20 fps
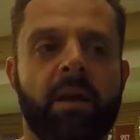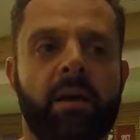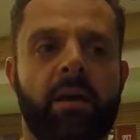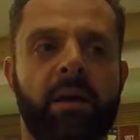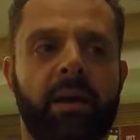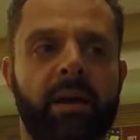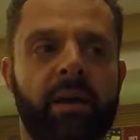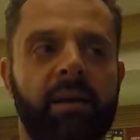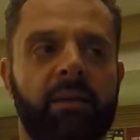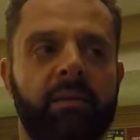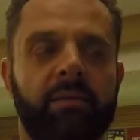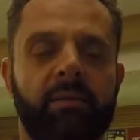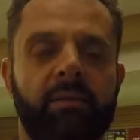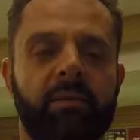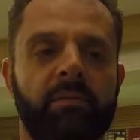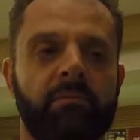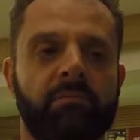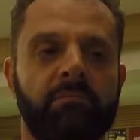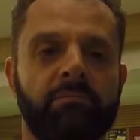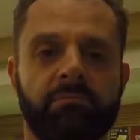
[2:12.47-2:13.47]

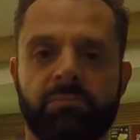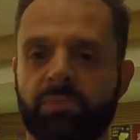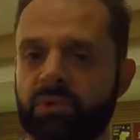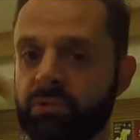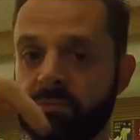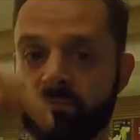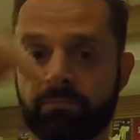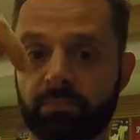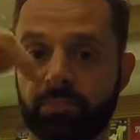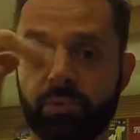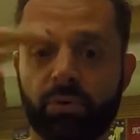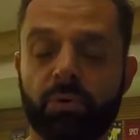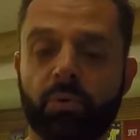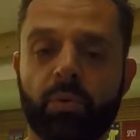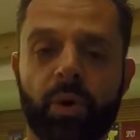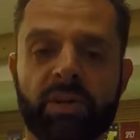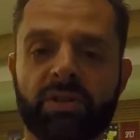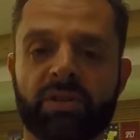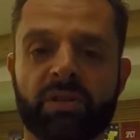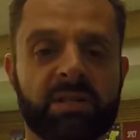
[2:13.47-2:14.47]
and just do
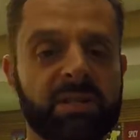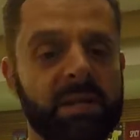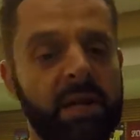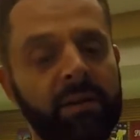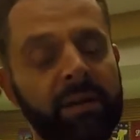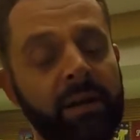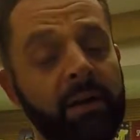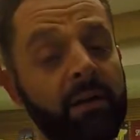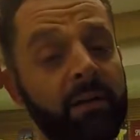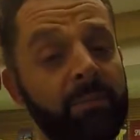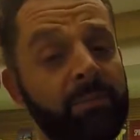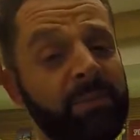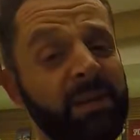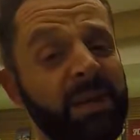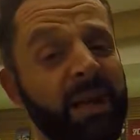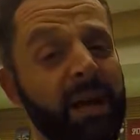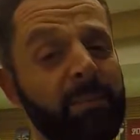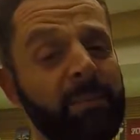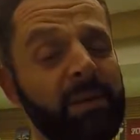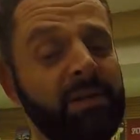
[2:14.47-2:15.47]
questions down there. I'll be
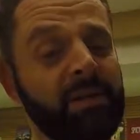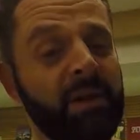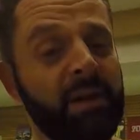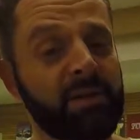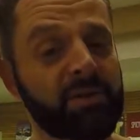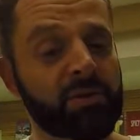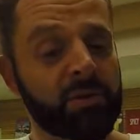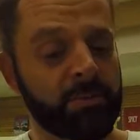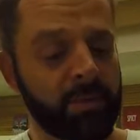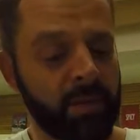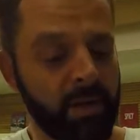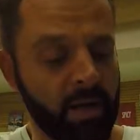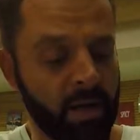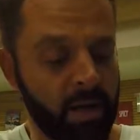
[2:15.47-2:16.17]
happy to answer them.